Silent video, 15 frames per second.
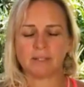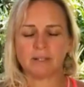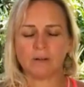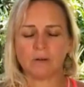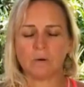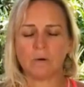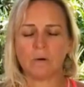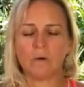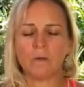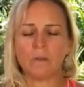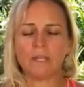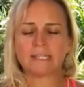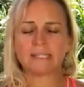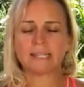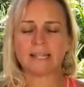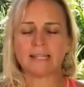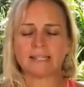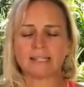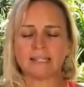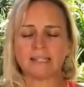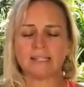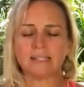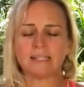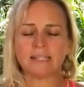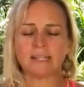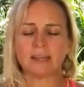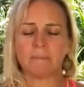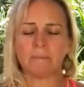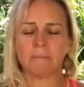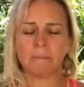All the senses
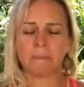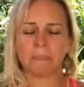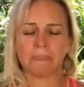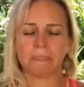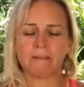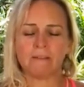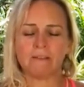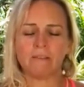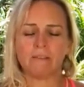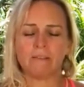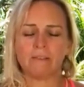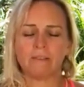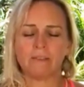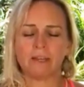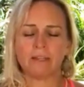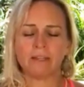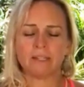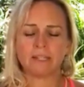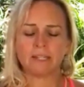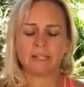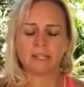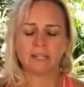that